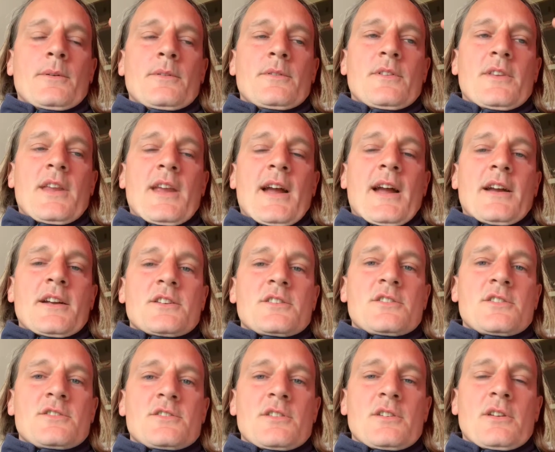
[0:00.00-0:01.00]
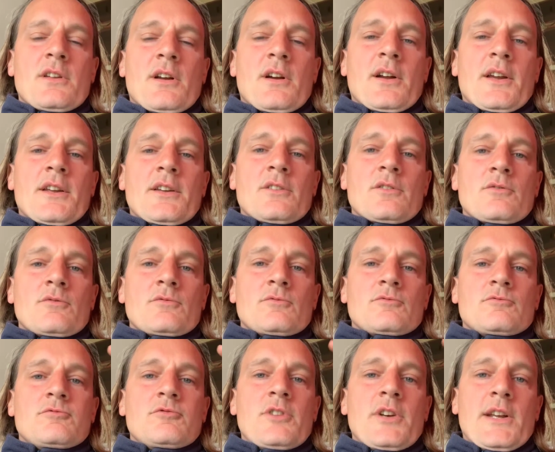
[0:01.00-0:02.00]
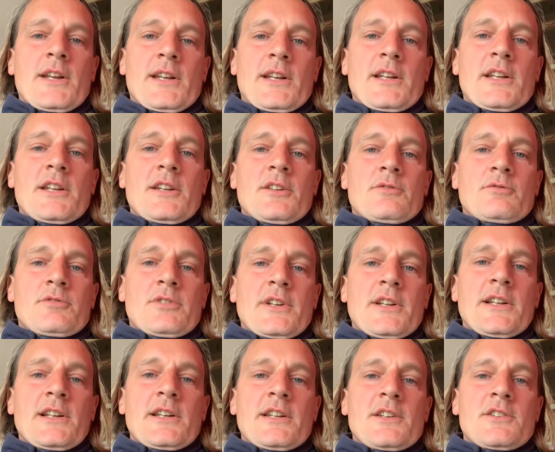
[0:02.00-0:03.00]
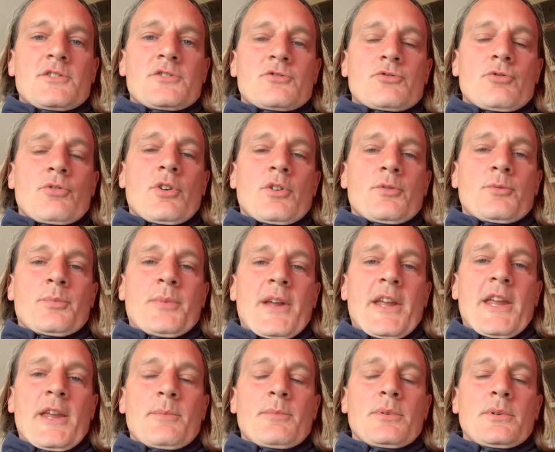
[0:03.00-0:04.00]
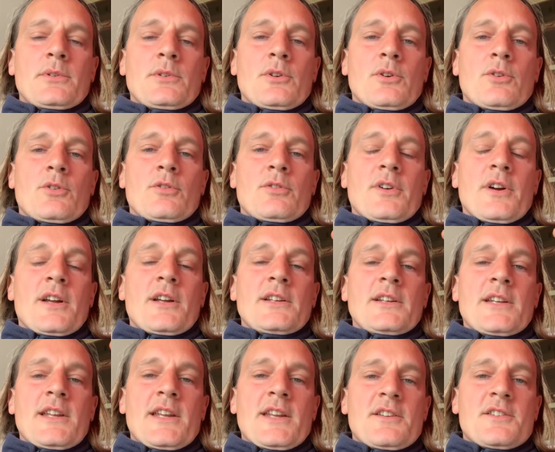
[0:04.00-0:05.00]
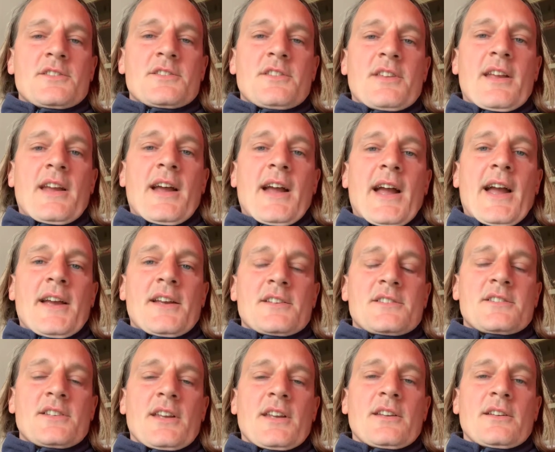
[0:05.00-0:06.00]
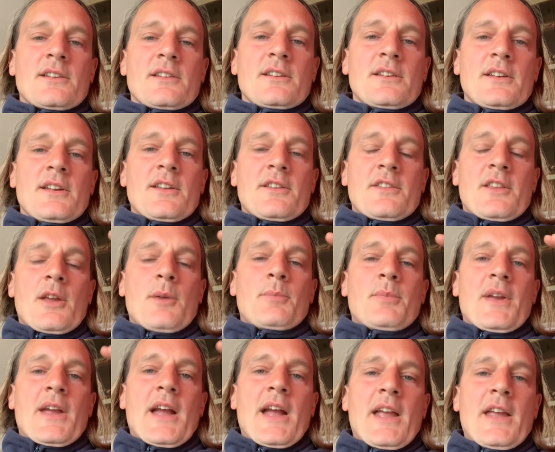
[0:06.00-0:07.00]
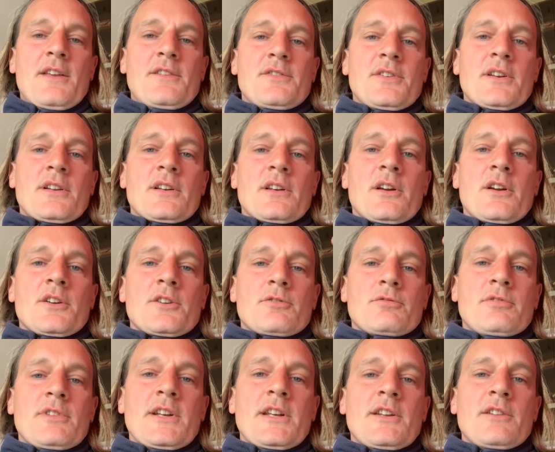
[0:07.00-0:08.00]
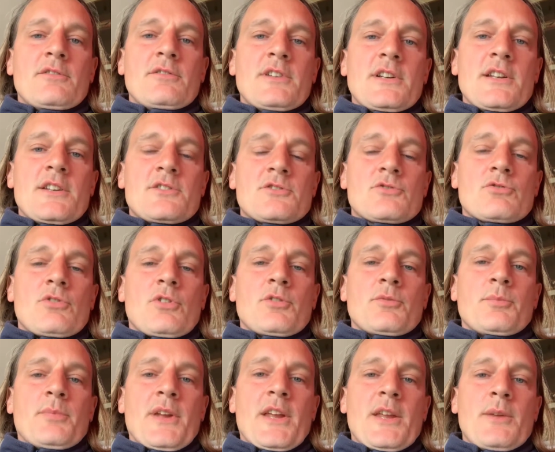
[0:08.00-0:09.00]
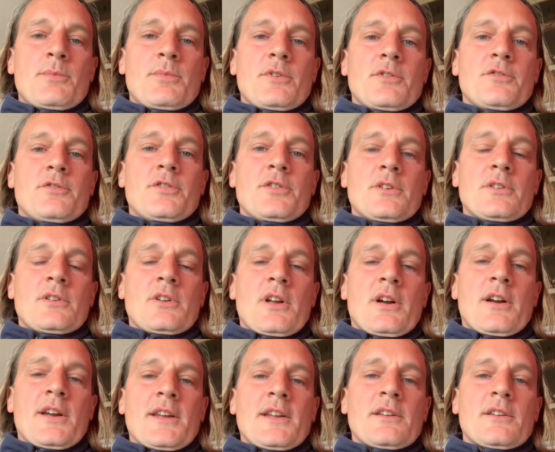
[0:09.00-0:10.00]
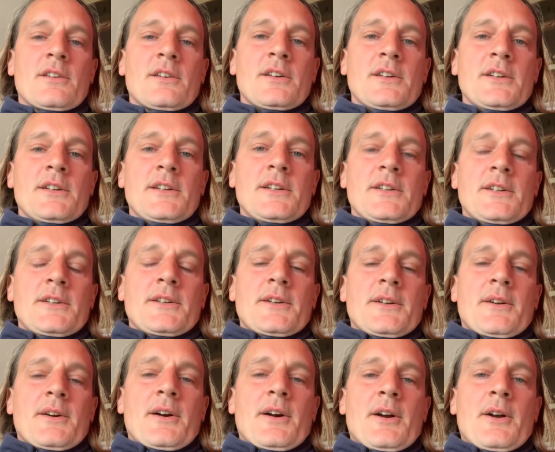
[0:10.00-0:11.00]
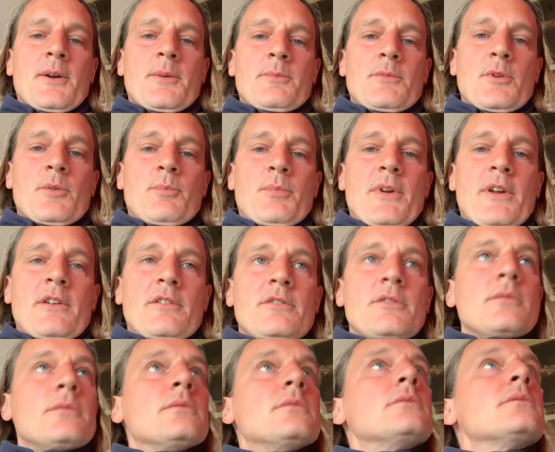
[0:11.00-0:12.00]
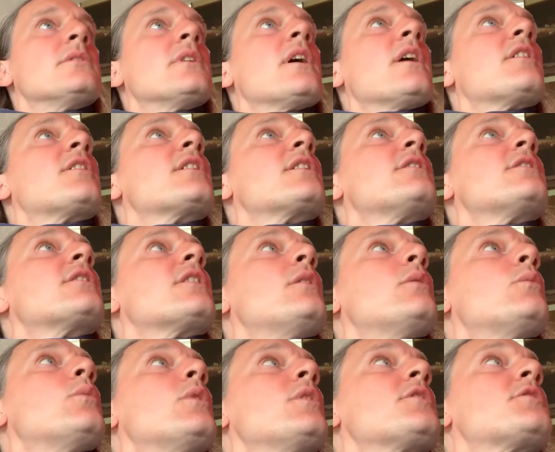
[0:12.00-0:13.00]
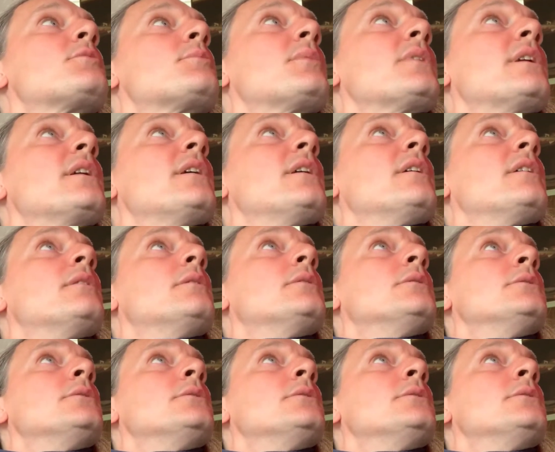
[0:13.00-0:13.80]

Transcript: the actors are like really, really strong people, or at least they're acting, they're behaving like really, really strong people for like, um, the period, I think I've got a wasp in here